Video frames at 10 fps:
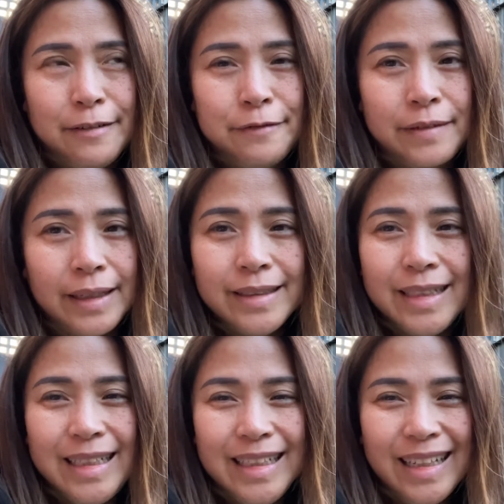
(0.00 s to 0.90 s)

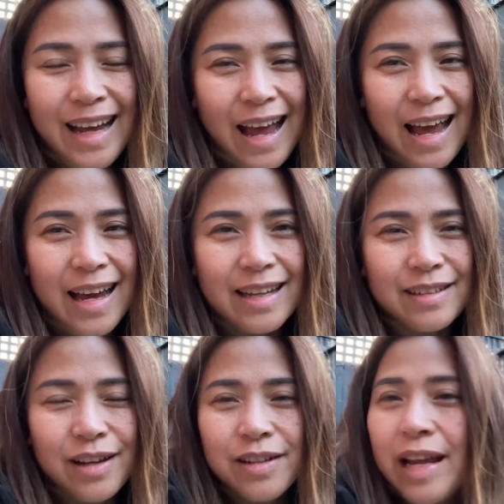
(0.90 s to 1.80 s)
feisty and
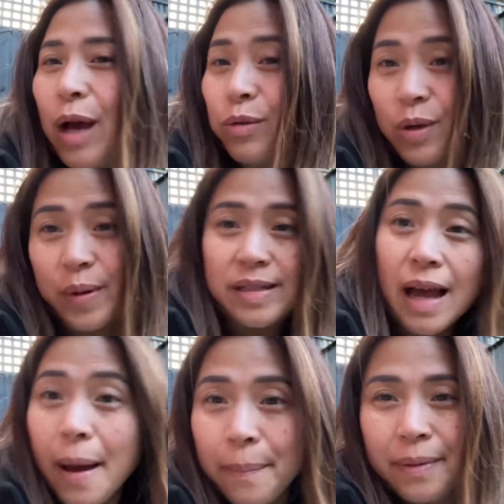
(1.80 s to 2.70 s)
her tail's always
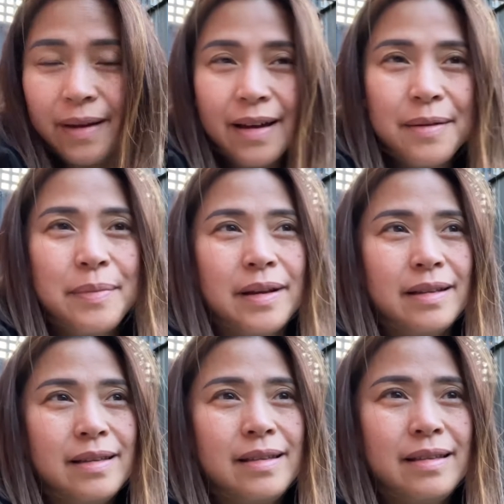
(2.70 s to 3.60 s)
up, but
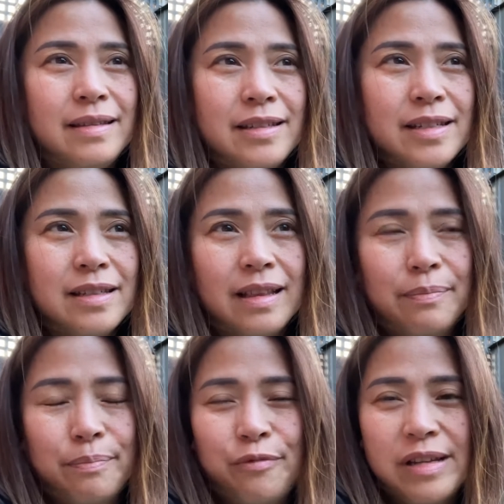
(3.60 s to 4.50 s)
just
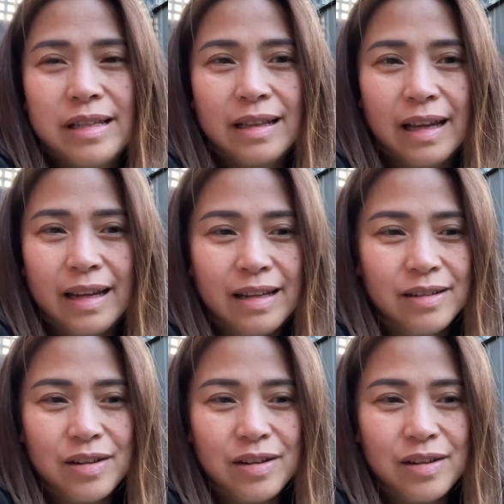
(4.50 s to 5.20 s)
recently,